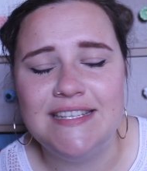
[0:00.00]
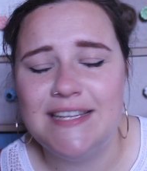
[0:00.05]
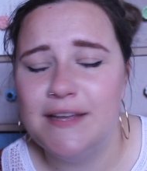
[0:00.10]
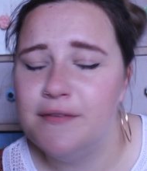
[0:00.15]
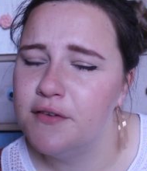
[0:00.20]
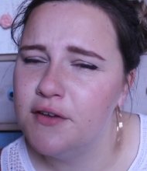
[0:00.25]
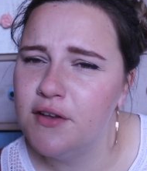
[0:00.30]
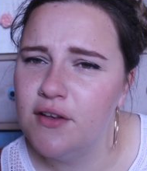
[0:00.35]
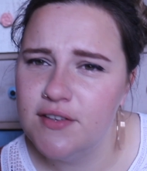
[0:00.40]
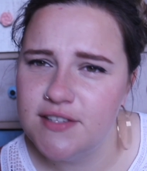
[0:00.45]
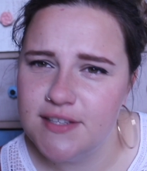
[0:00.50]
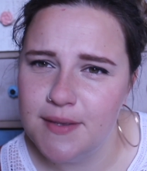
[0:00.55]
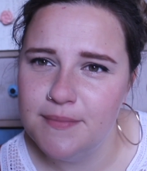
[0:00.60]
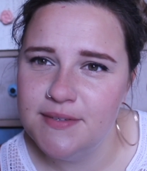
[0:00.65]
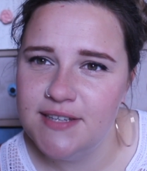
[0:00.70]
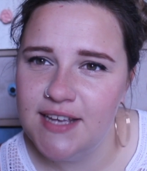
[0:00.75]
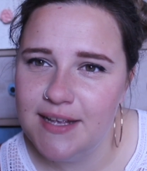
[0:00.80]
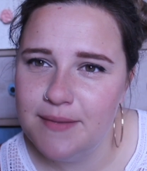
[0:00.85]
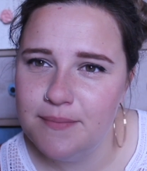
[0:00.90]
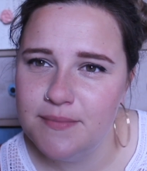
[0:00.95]
difficult
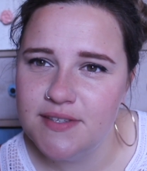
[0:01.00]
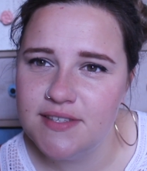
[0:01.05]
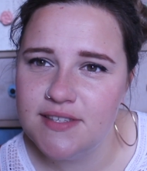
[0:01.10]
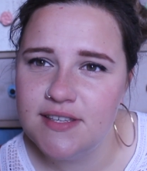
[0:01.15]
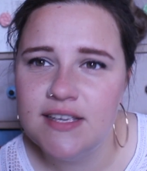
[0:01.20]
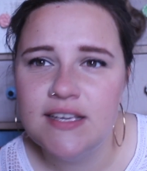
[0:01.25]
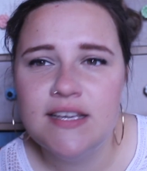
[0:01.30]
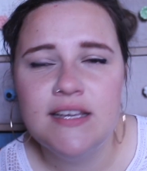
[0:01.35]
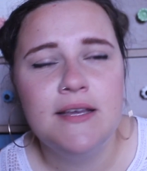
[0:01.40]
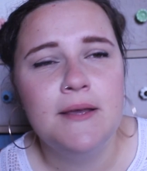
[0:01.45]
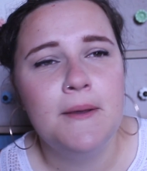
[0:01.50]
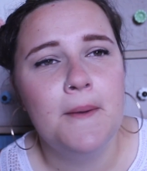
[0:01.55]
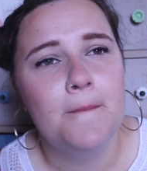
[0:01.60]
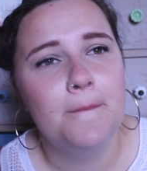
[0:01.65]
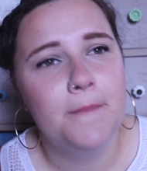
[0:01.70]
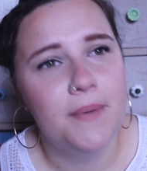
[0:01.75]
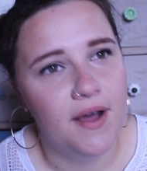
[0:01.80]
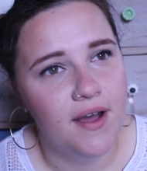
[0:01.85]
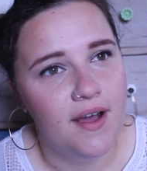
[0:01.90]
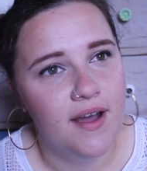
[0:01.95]
sometimes,
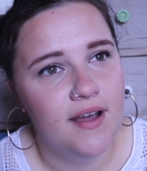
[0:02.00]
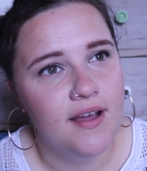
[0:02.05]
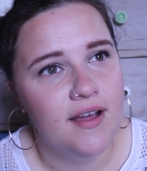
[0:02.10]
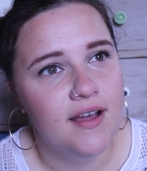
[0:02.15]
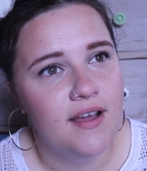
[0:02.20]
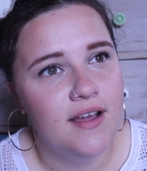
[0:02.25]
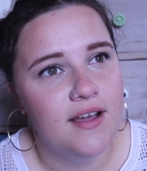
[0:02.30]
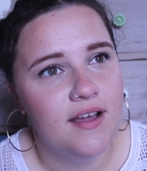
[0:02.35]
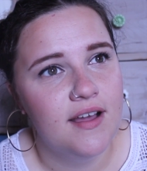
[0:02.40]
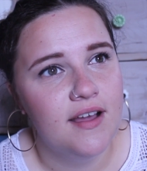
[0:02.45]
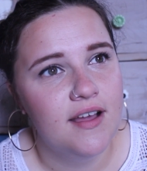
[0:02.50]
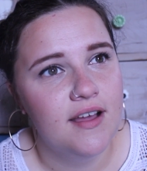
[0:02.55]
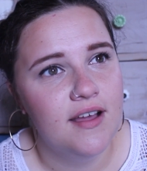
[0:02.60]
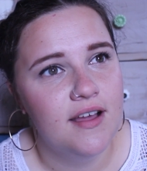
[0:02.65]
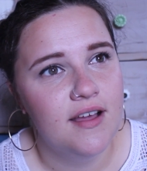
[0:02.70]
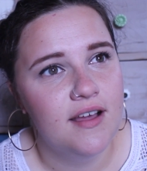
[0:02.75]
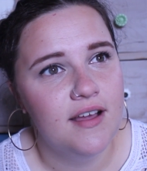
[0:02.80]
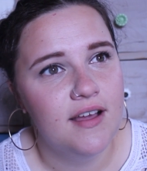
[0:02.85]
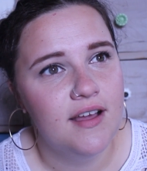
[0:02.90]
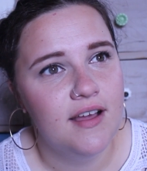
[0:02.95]
but
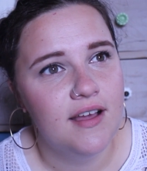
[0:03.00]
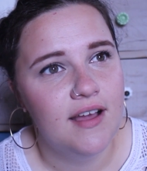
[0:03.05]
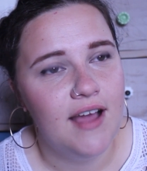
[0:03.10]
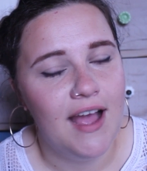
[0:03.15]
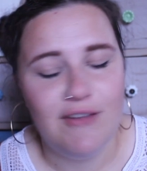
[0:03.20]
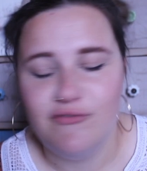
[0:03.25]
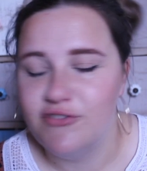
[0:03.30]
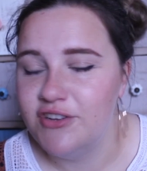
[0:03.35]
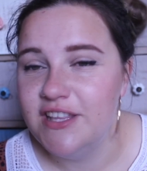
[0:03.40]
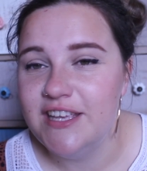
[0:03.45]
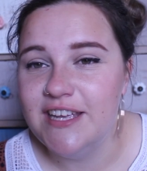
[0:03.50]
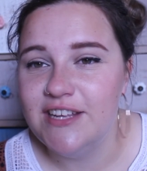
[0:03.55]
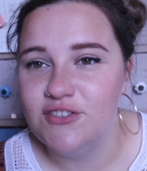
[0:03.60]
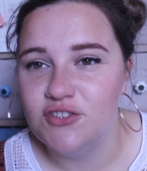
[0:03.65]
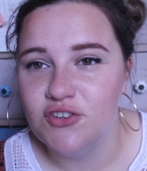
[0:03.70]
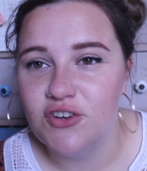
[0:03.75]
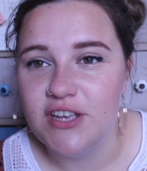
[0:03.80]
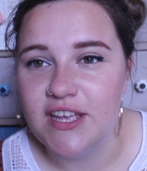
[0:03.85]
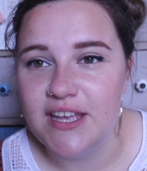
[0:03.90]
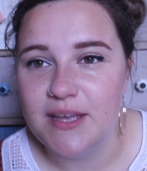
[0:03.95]
I really
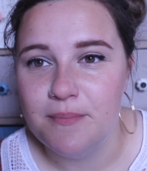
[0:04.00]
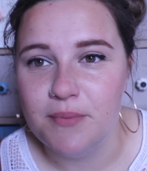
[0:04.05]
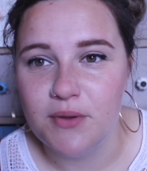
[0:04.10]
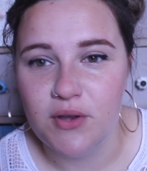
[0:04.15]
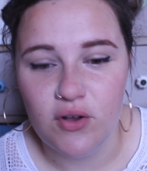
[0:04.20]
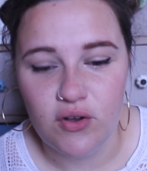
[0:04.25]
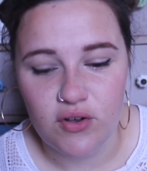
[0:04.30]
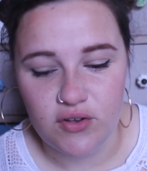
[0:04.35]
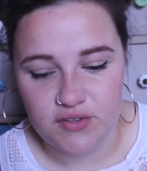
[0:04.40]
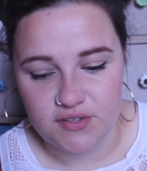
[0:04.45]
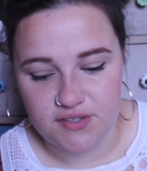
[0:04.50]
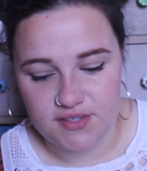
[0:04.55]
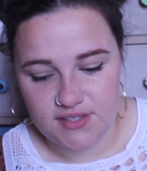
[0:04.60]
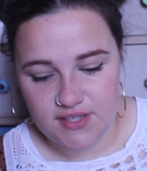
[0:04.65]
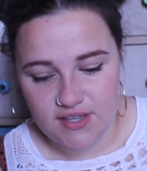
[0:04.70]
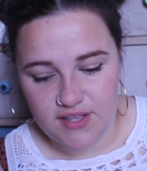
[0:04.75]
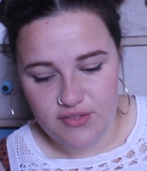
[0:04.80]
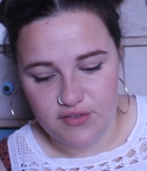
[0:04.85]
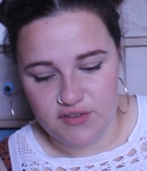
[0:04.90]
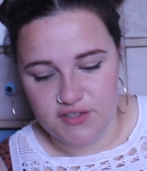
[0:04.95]
enjoy it because
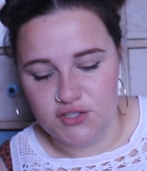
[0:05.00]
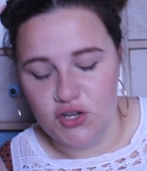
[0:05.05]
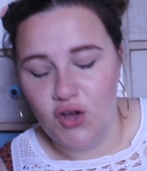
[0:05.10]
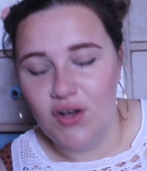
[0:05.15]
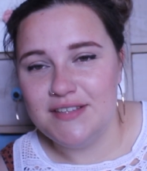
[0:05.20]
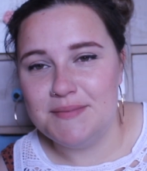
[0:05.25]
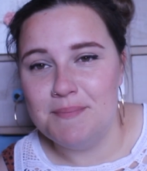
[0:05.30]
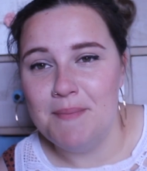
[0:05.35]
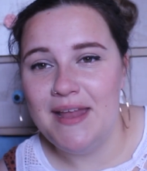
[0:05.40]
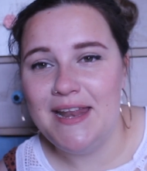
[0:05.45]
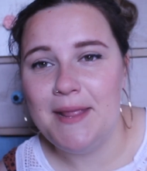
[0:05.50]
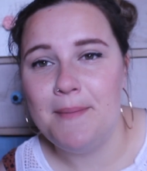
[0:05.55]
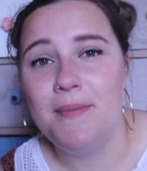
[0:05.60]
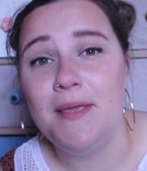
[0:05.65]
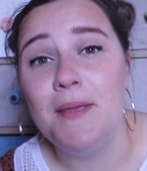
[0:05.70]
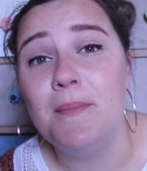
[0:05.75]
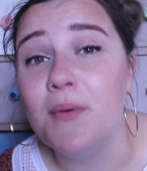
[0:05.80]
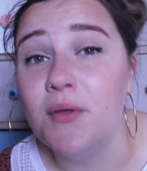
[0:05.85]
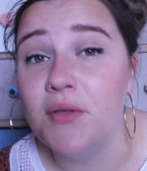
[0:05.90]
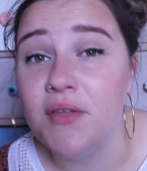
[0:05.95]
there's not as many
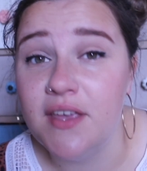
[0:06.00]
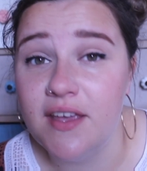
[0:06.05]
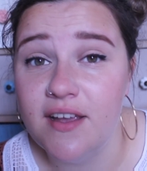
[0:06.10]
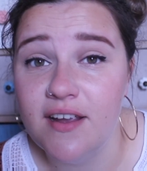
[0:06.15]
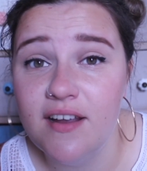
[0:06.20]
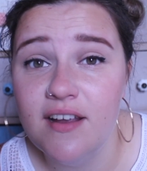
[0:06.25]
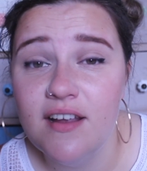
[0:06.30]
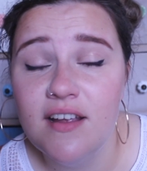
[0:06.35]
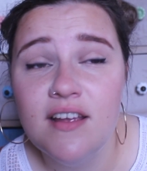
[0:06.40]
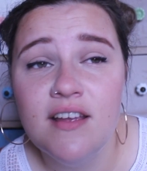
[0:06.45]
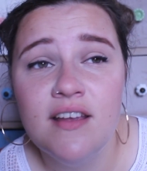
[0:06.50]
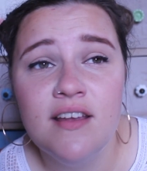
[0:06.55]
people here.